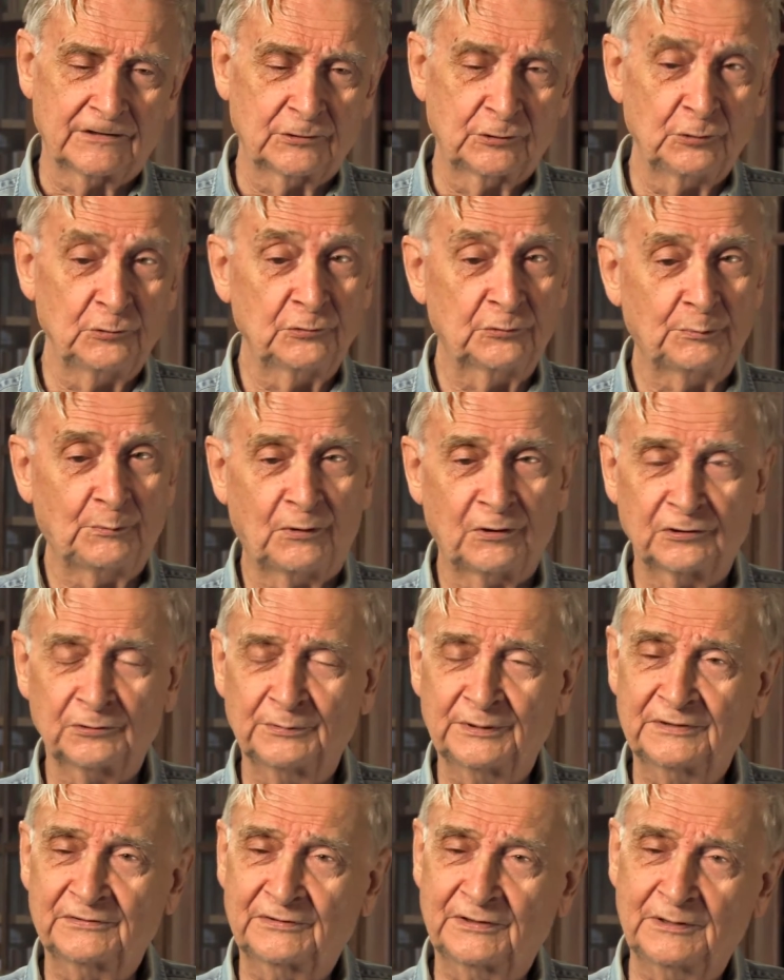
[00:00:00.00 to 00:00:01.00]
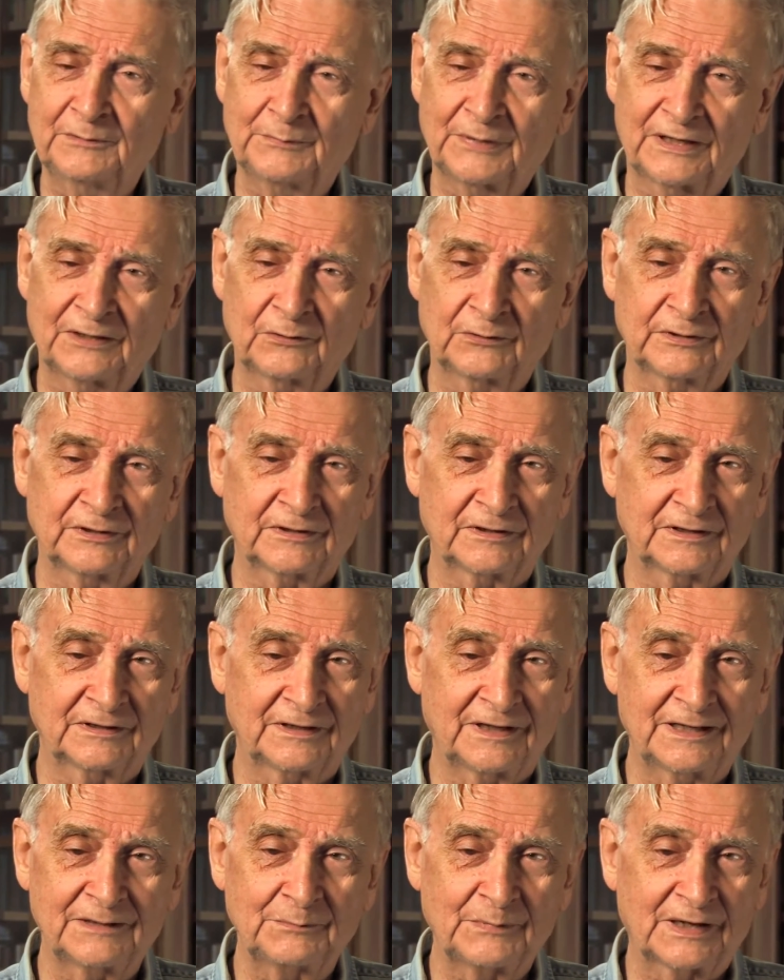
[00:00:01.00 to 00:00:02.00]
too small to be seen by ordinary
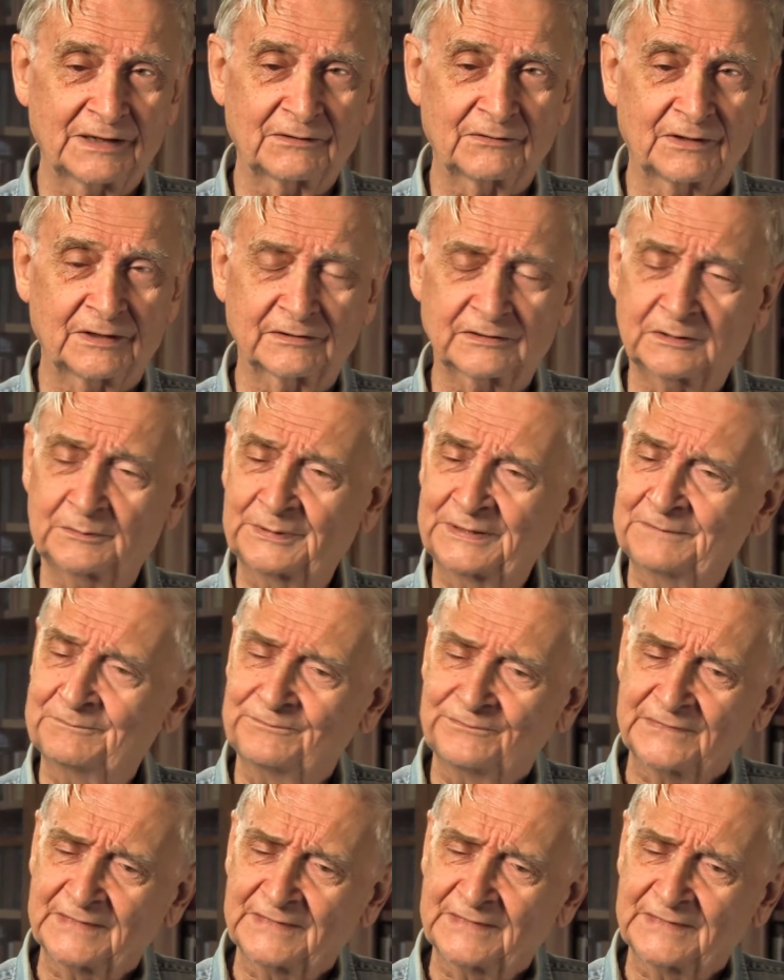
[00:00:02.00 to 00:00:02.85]
light microscopy